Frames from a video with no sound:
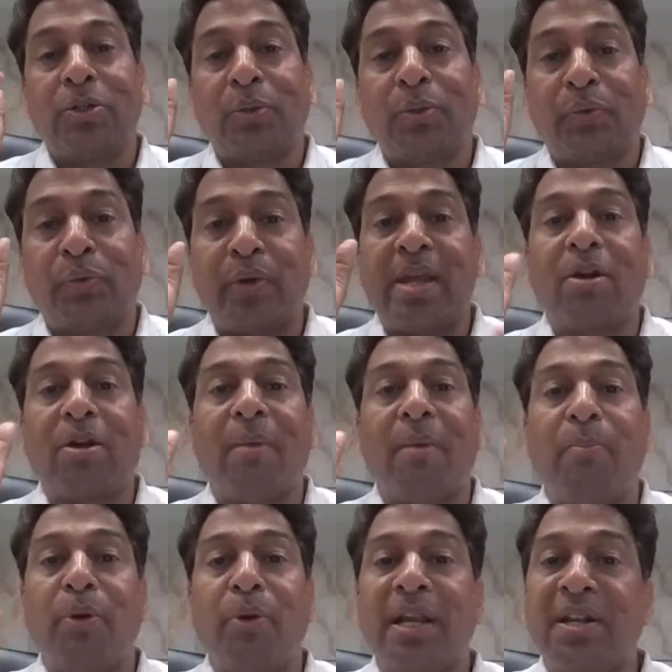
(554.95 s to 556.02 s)
So 3
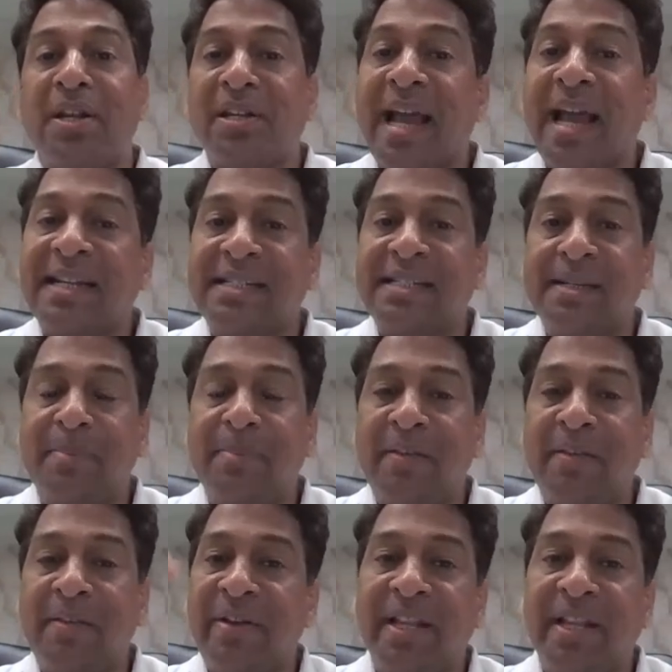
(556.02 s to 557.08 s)
component:
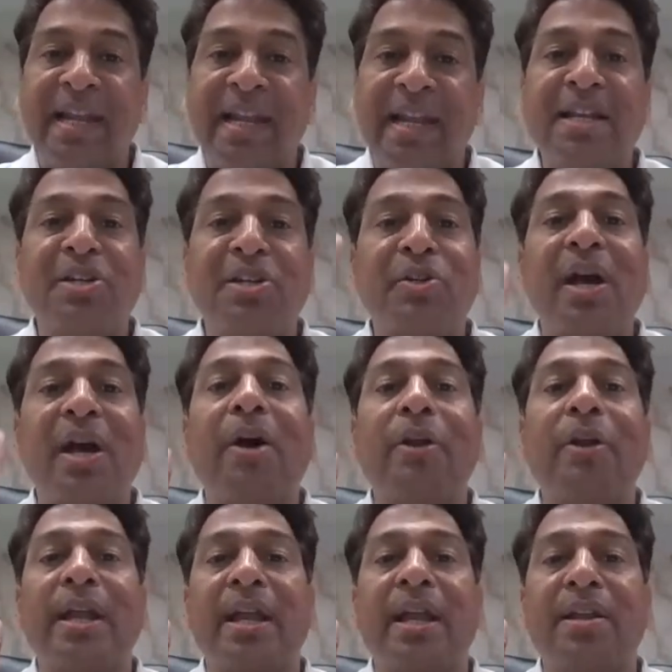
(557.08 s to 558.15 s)
taxable, whether intra
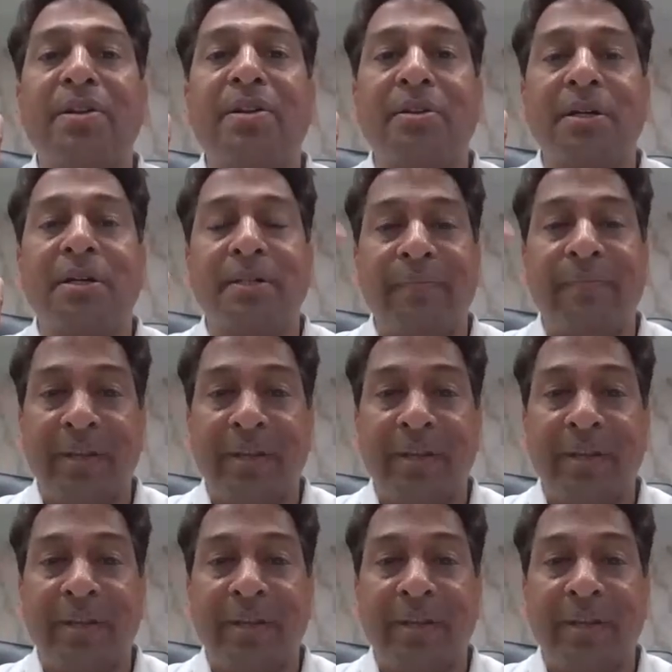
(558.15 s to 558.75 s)
or inter,